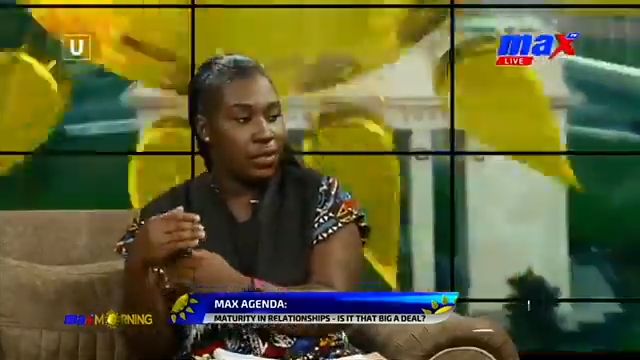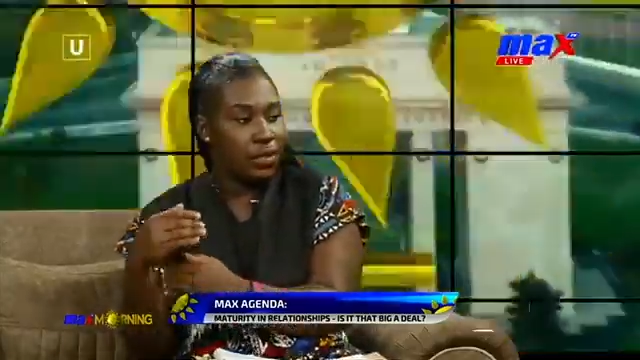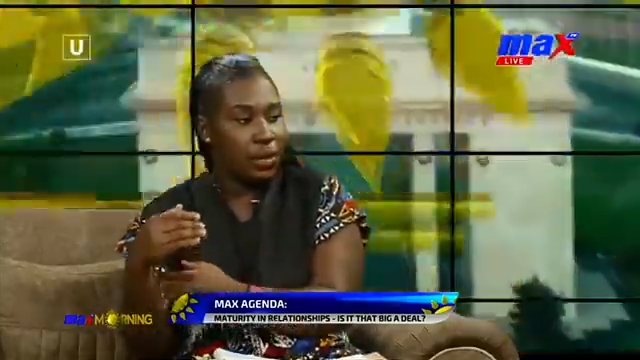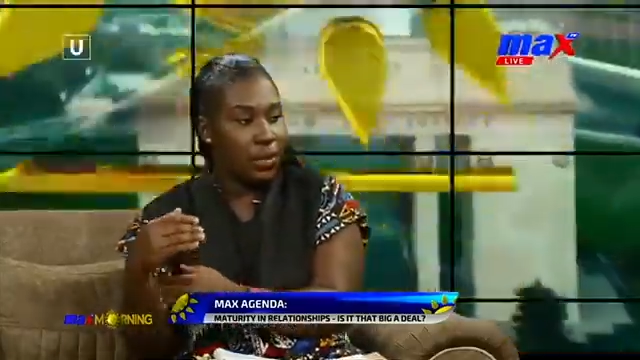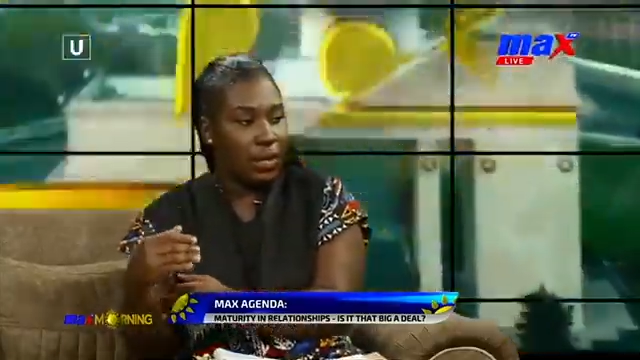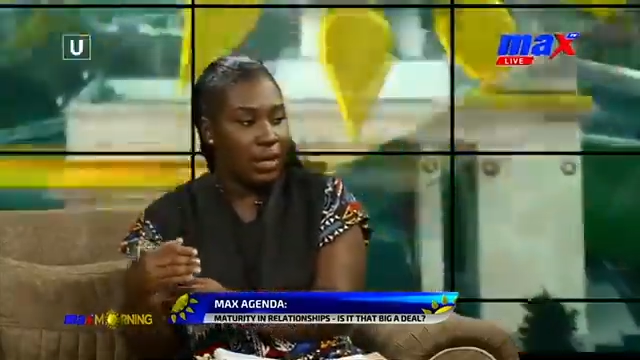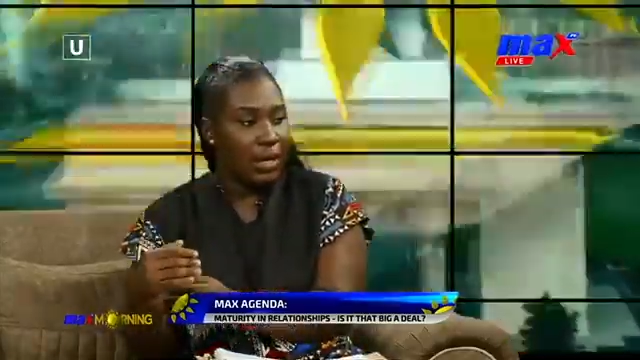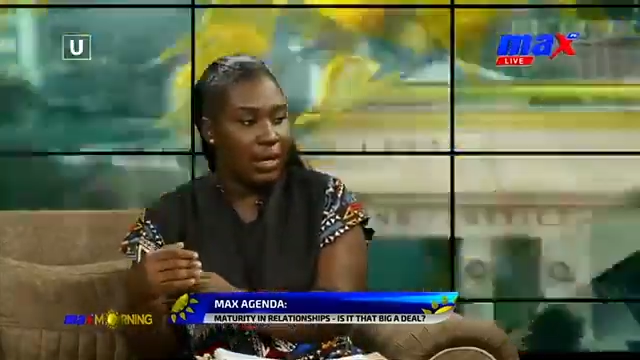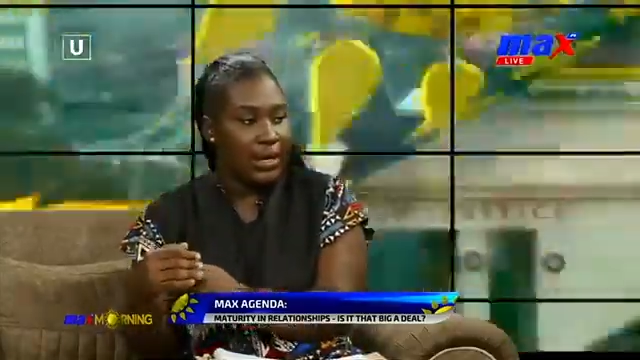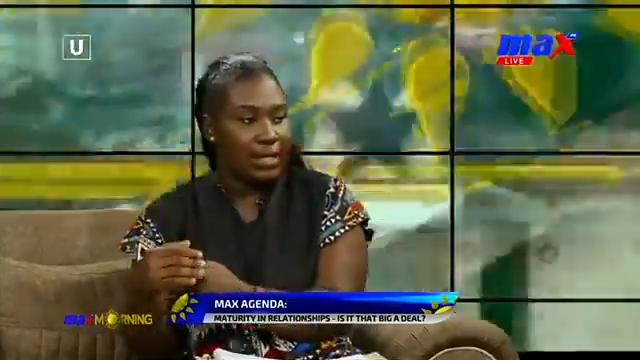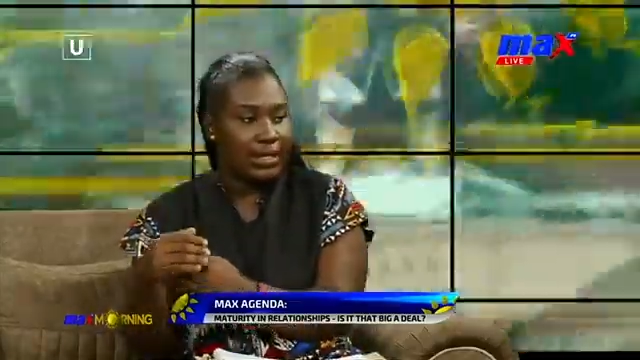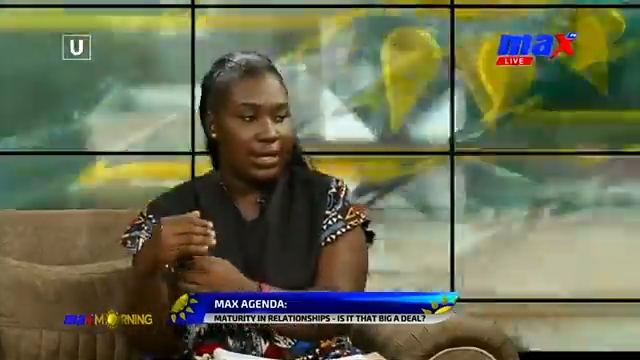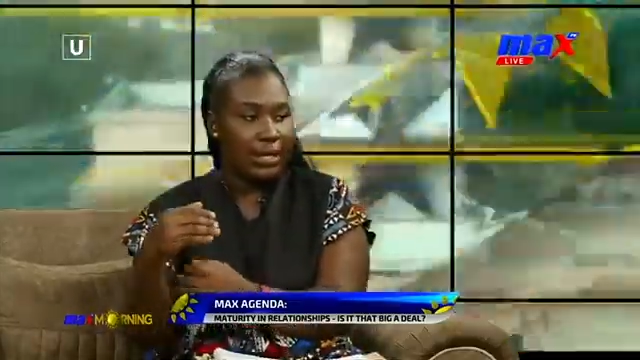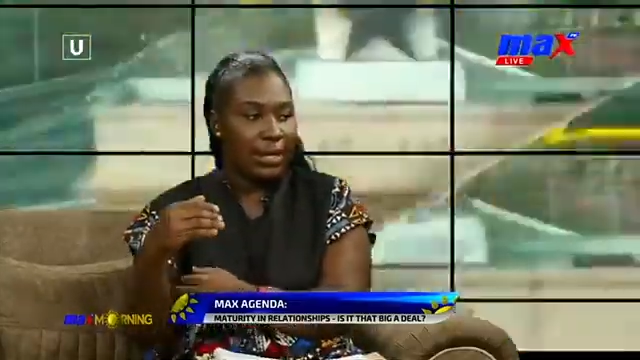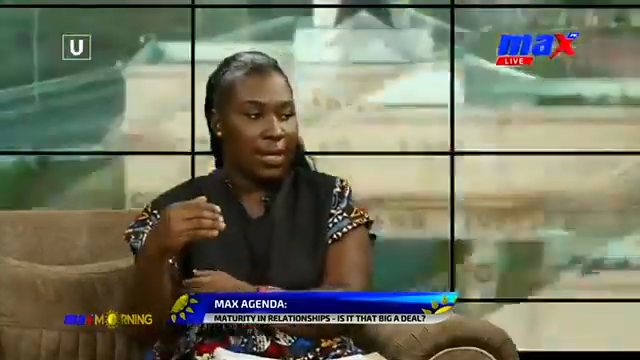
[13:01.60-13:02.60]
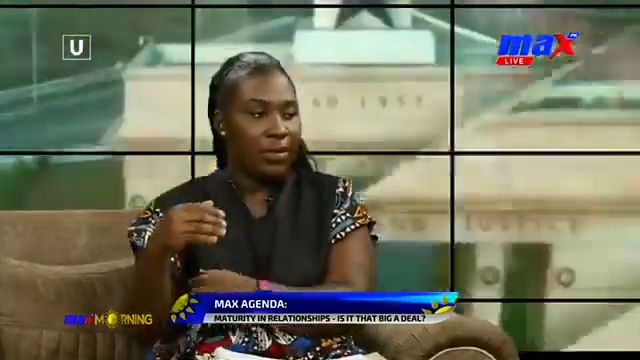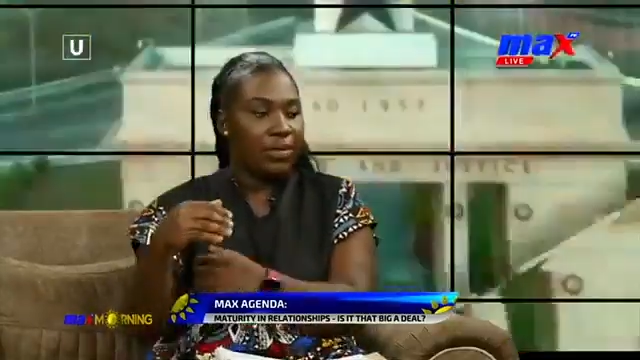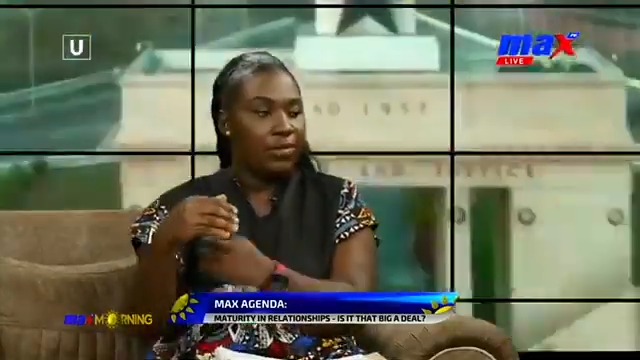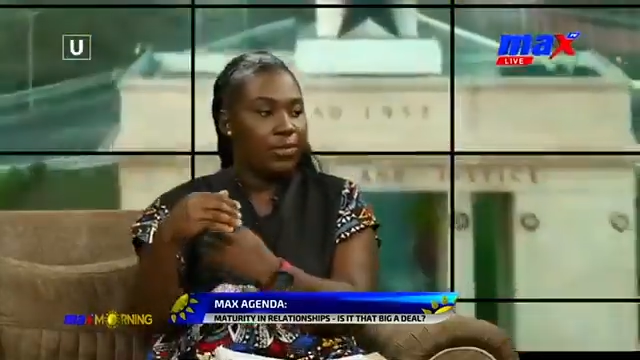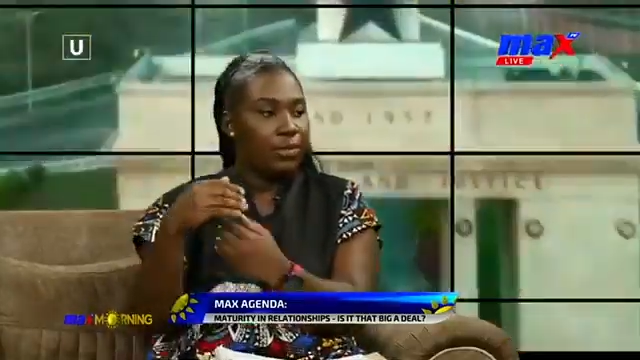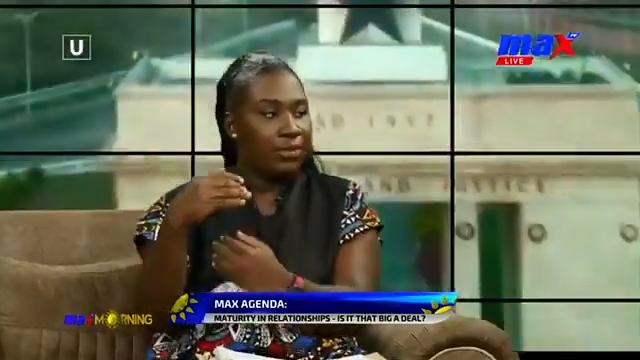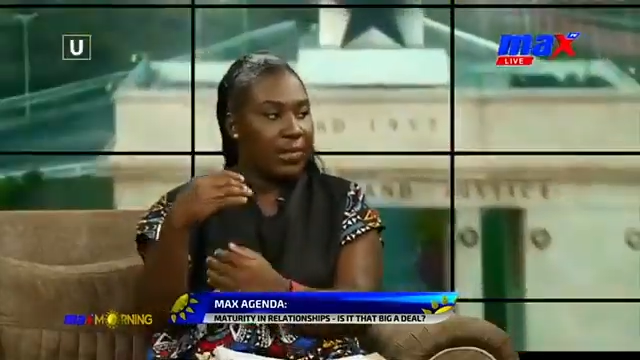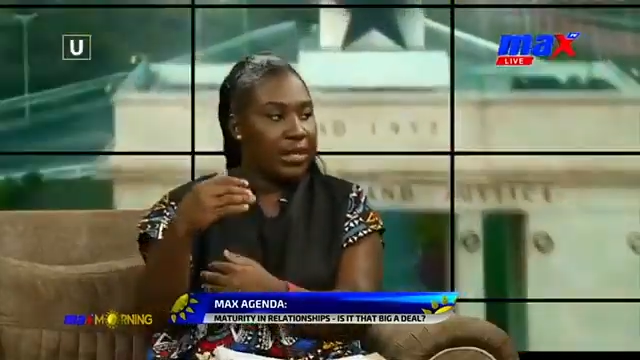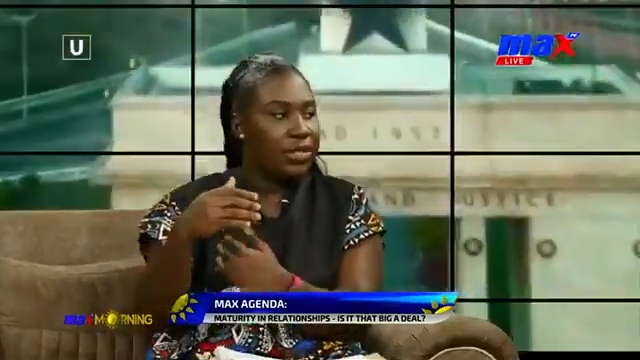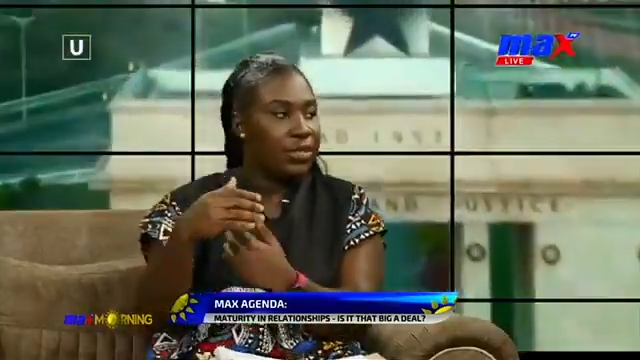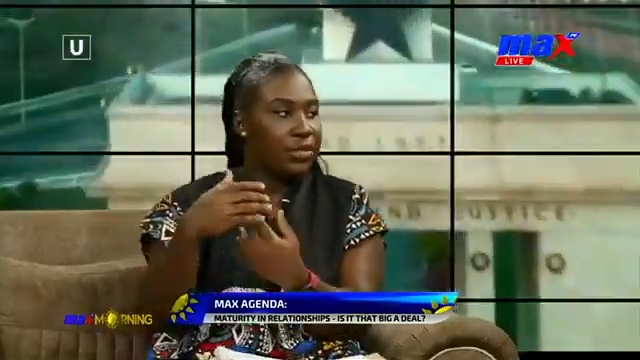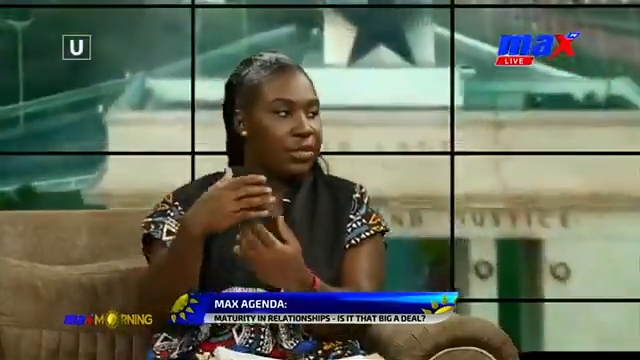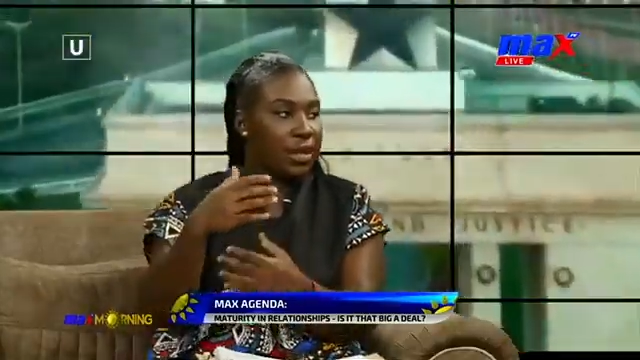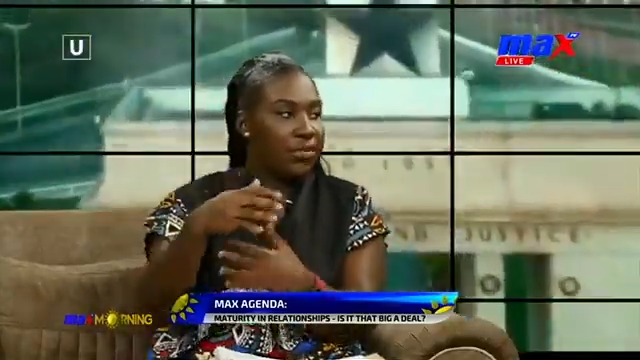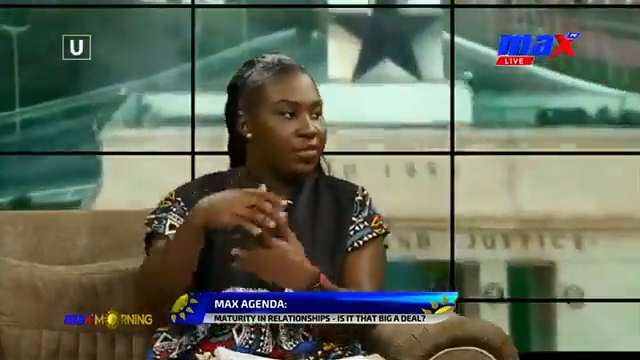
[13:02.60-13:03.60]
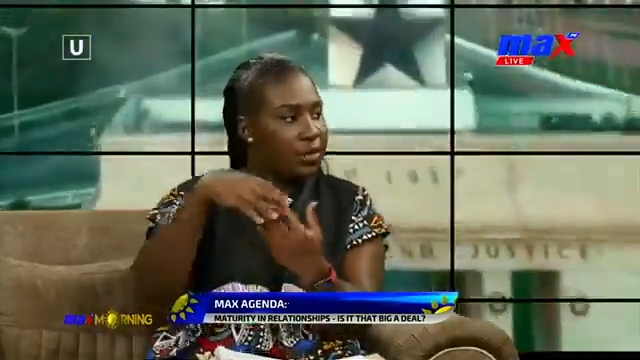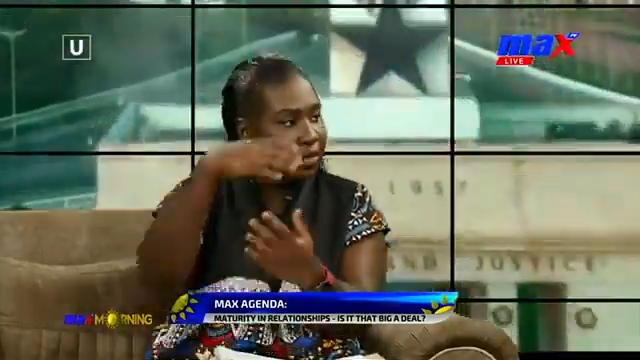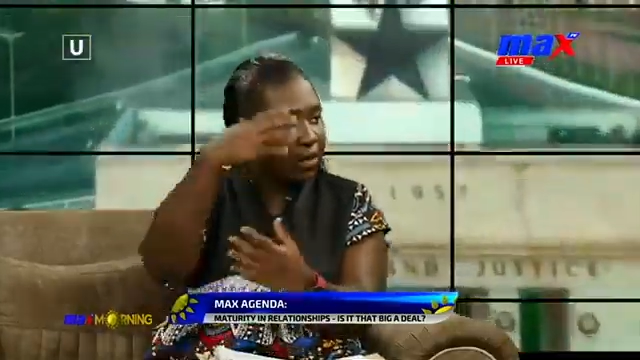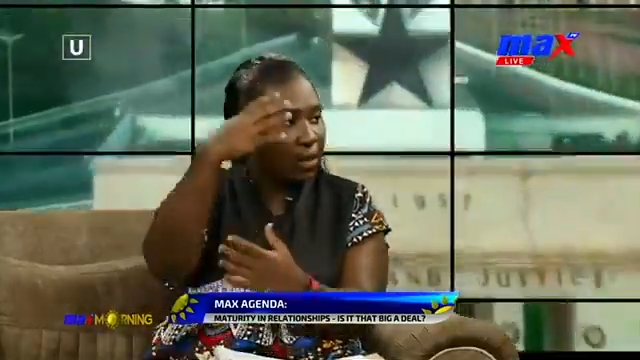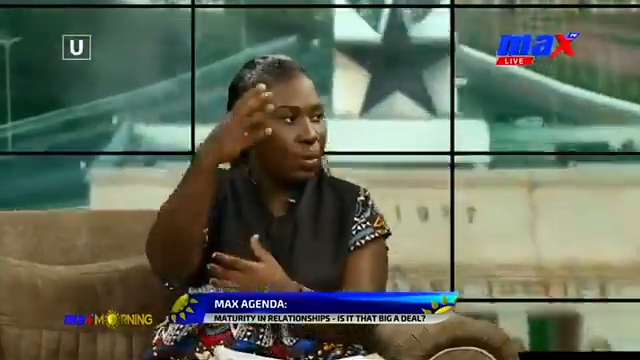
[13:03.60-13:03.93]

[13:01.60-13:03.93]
or younger guys are now much in love with the